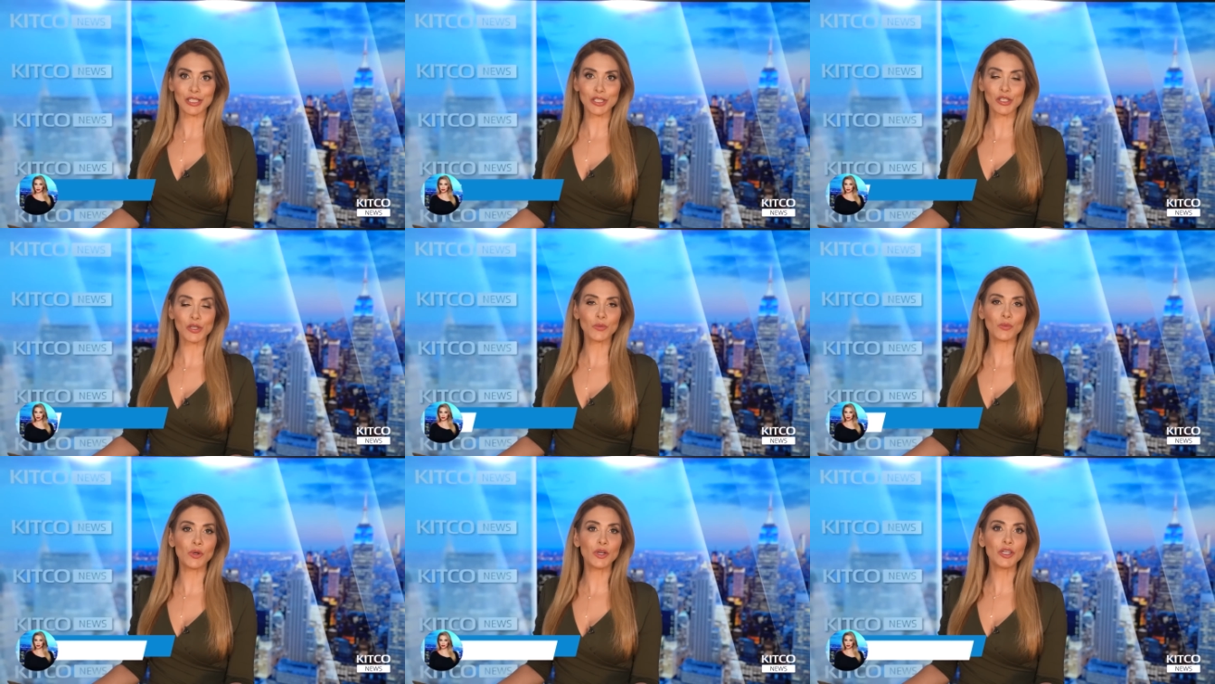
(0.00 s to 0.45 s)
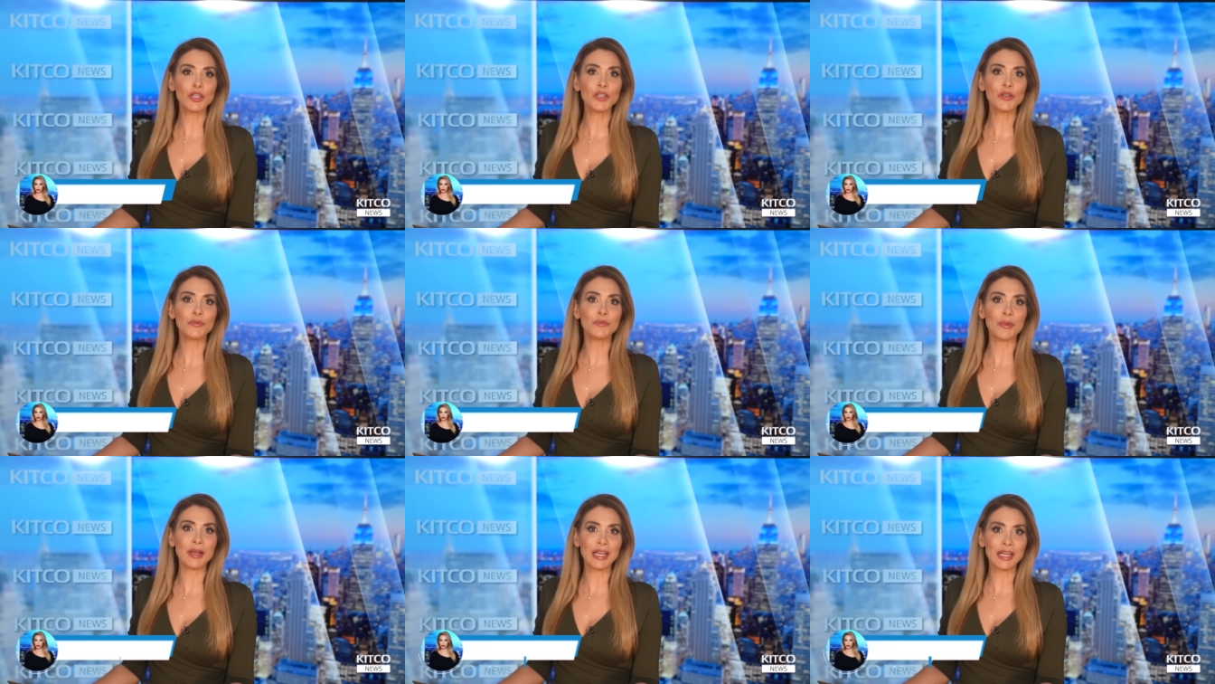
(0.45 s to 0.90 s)
So what do
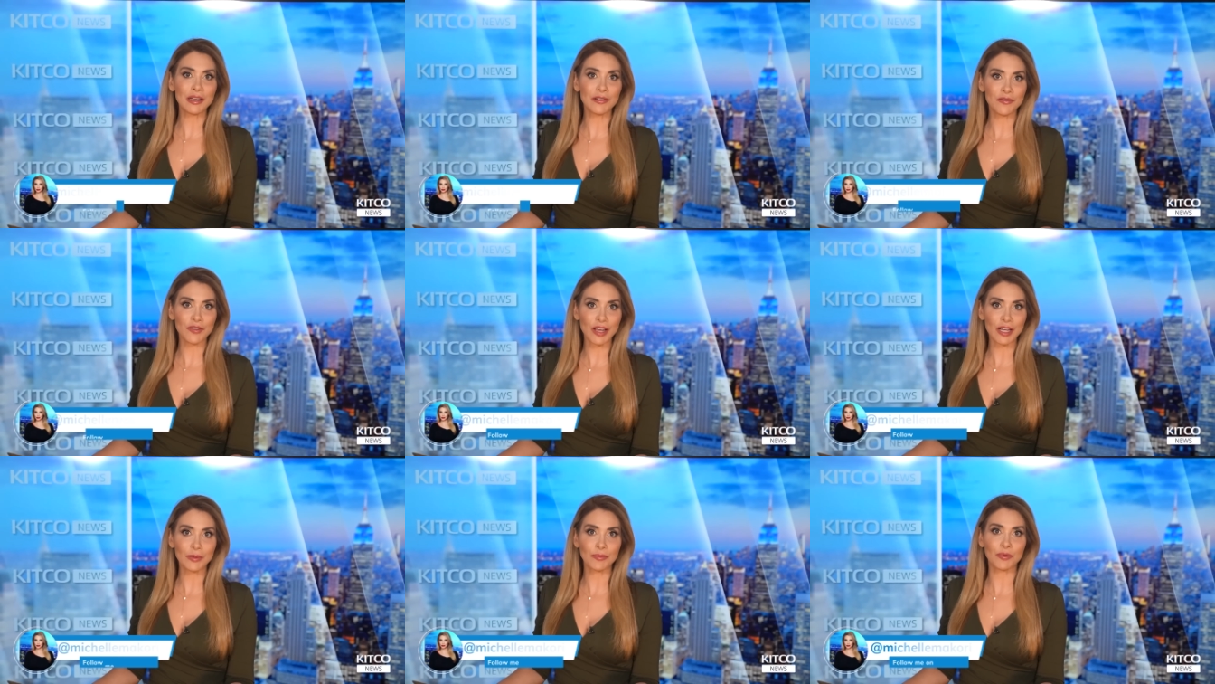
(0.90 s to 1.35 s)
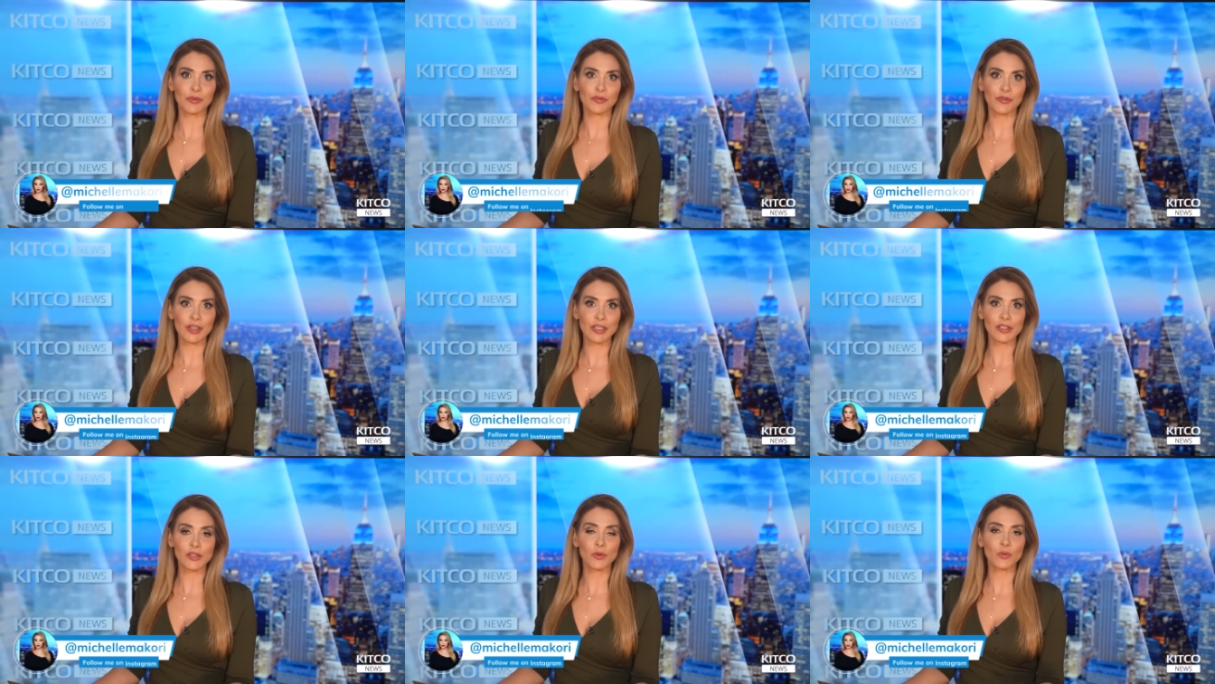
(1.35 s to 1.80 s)
you make of that,
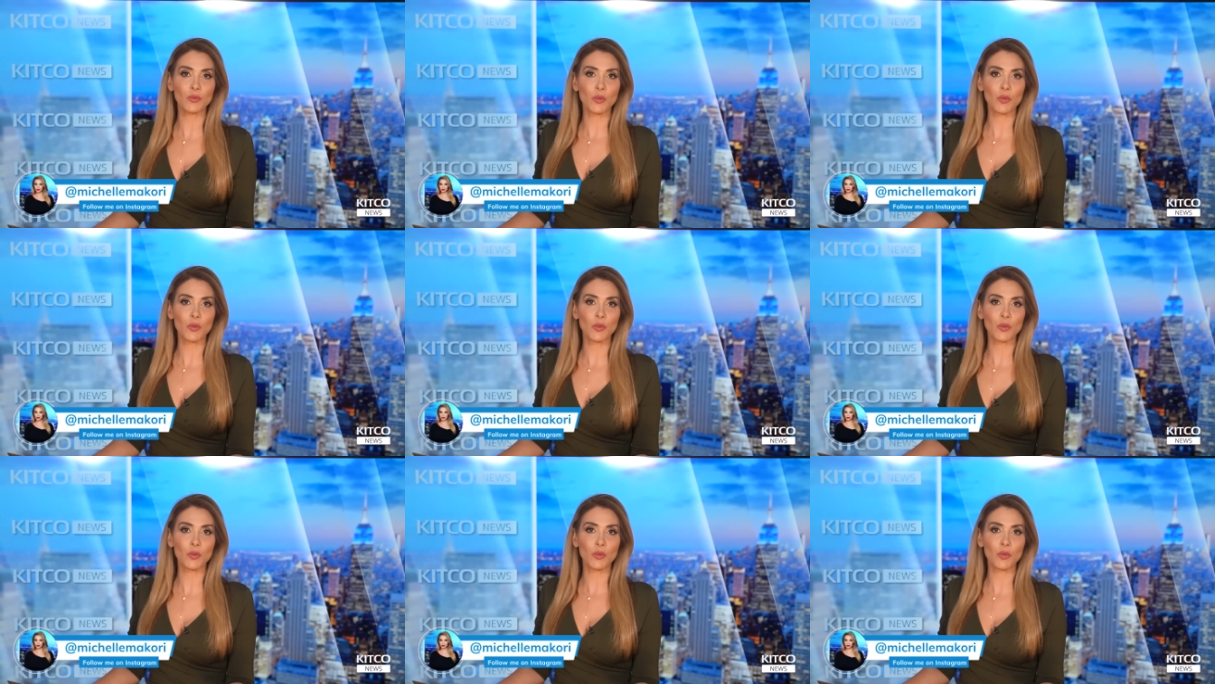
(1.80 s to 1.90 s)
Professor?